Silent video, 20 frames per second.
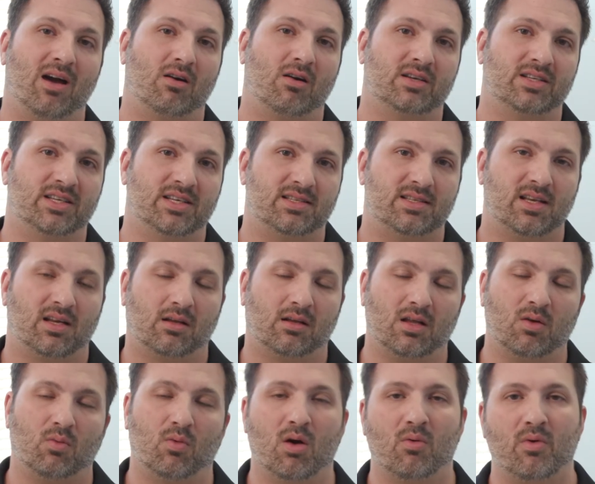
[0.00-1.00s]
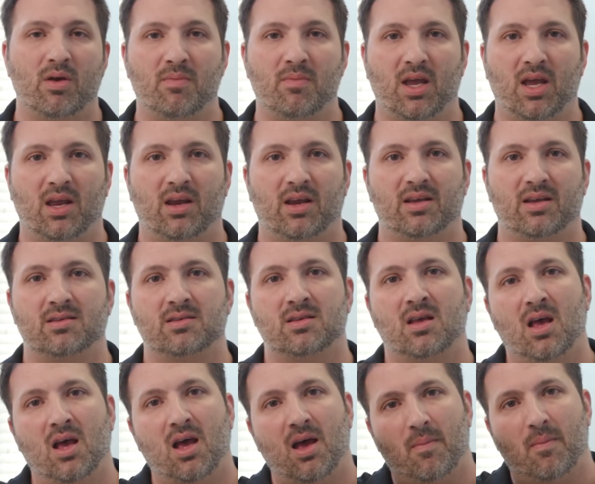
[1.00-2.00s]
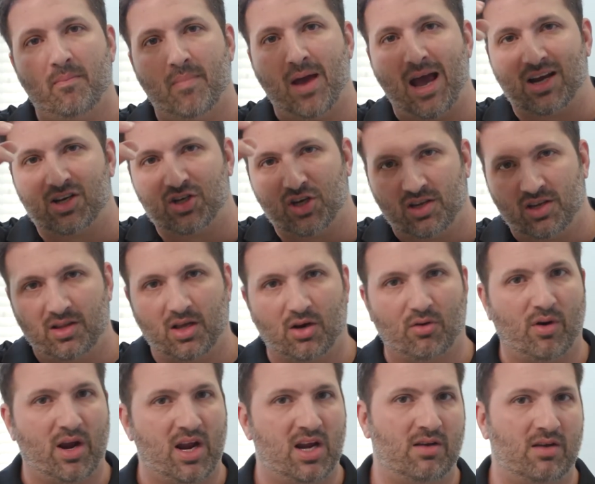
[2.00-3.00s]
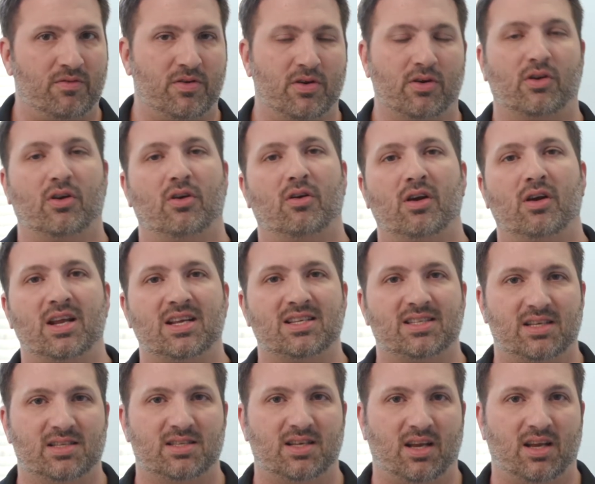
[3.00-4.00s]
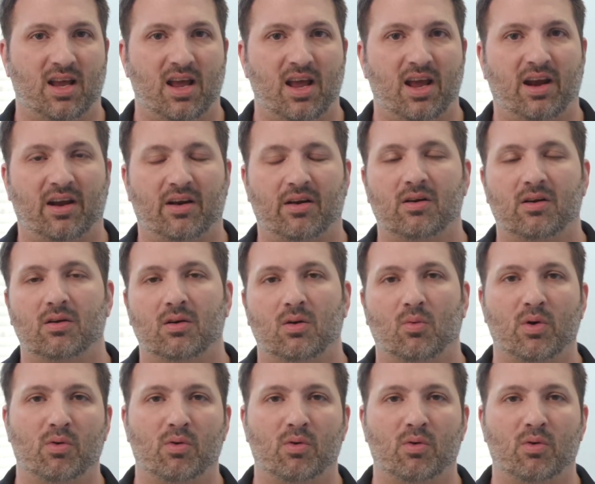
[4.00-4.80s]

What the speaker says: artistically, what we mean is matching the grain of your current existing hair.